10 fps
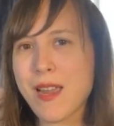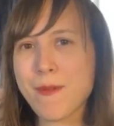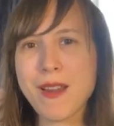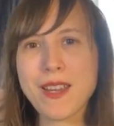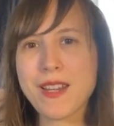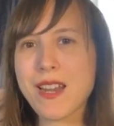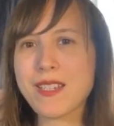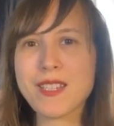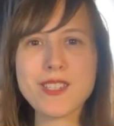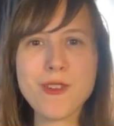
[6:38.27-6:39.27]
I
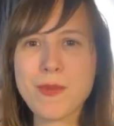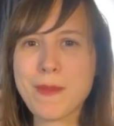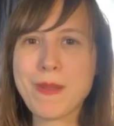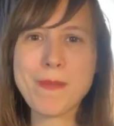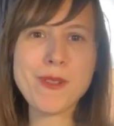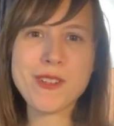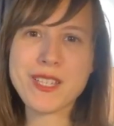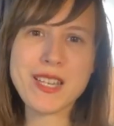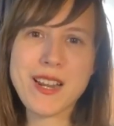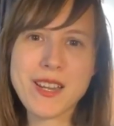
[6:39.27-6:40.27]
recognize that so many people
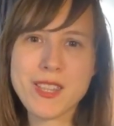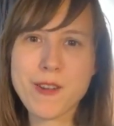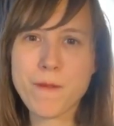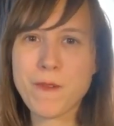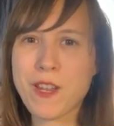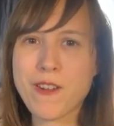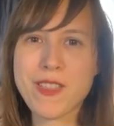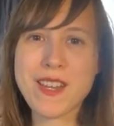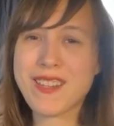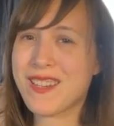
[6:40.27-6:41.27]
are stuck in their
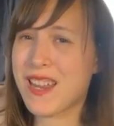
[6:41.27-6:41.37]
fear that